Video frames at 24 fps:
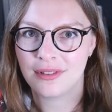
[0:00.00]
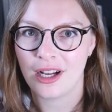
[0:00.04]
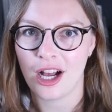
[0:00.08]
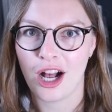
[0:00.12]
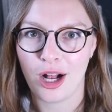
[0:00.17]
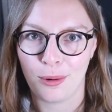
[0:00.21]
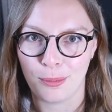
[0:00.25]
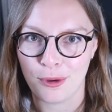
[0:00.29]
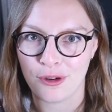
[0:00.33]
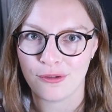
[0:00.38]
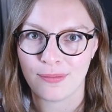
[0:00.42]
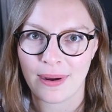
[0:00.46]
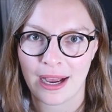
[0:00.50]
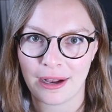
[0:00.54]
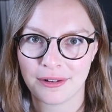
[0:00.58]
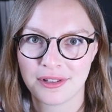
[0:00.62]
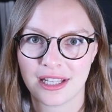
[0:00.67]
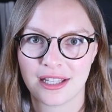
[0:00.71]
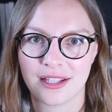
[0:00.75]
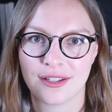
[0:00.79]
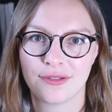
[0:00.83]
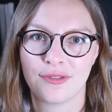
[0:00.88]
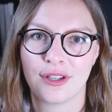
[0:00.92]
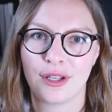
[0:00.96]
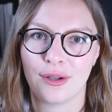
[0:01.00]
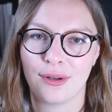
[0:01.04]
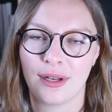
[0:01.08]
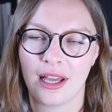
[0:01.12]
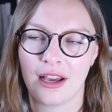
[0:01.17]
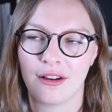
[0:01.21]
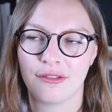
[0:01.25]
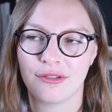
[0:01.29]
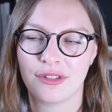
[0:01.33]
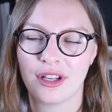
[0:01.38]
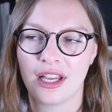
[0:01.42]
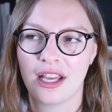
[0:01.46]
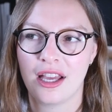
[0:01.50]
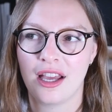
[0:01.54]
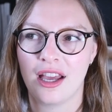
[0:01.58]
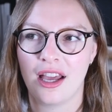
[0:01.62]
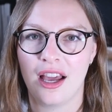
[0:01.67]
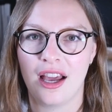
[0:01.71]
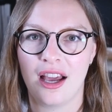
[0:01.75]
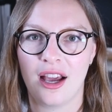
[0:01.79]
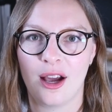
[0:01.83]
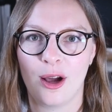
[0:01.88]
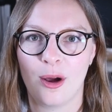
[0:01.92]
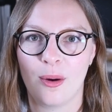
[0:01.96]
I'll move mountains for you love,
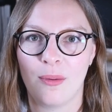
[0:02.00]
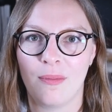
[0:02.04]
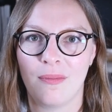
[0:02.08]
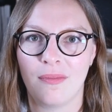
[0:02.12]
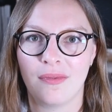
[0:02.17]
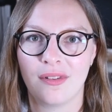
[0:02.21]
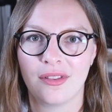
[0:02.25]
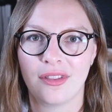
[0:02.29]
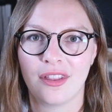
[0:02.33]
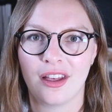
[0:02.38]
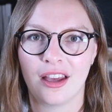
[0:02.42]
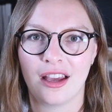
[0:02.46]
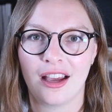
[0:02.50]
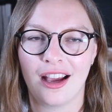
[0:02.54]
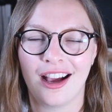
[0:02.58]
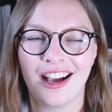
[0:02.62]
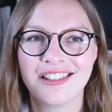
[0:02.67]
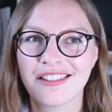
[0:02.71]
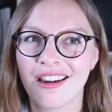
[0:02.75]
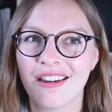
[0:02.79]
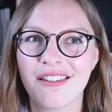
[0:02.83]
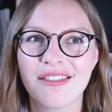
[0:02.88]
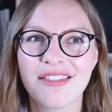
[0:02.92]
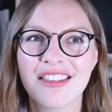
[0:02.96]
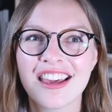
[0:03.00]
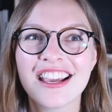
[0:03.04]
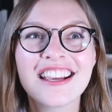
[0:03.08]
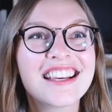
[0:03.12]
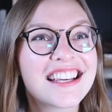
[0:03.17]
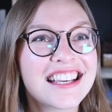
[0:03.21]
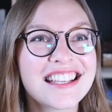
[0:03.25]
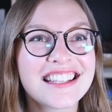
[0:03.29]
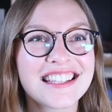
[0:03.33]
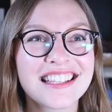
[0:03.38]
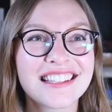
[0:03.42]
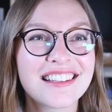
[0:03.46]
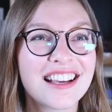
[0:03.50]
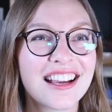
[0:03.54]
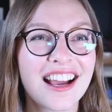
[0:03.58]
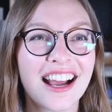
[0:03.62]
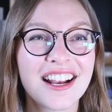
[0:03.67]
that I don't think is